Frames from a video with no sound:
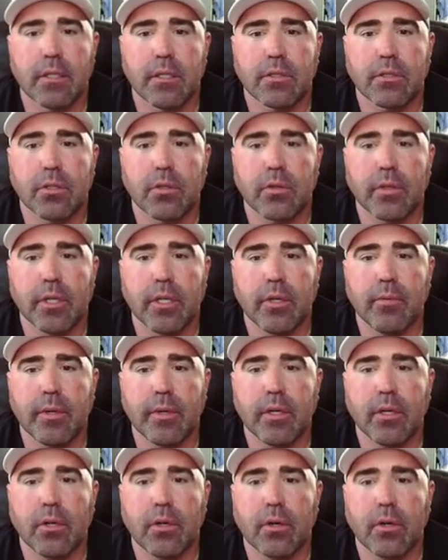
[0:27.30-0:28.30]
So here
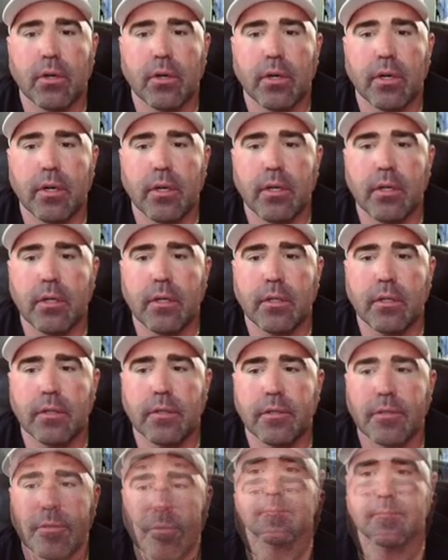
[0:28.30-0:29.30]
we are.
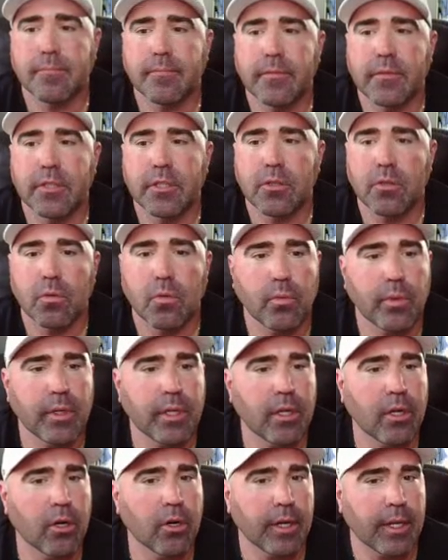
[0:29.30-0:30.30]

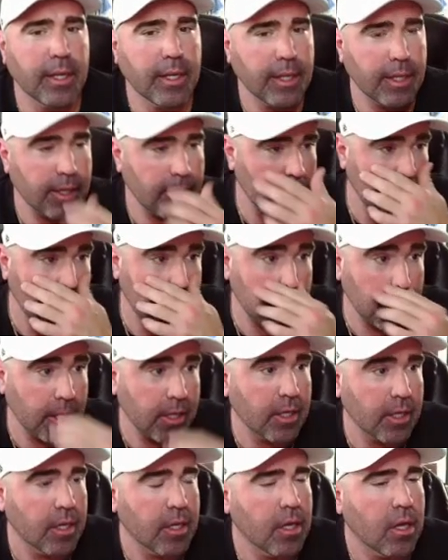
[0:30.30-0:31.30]
We are in
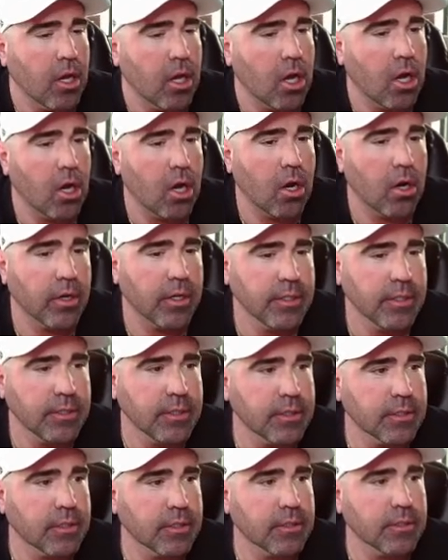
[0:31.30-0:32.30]

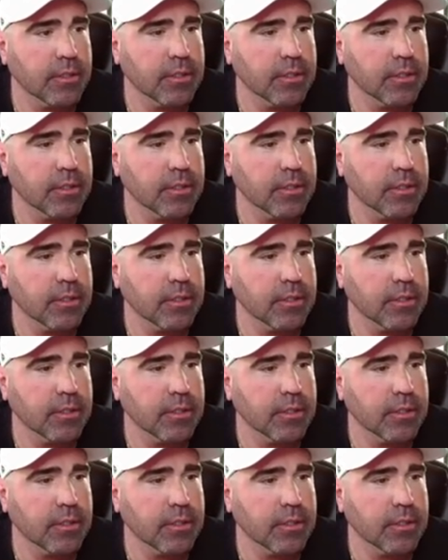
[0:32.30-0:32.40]
August.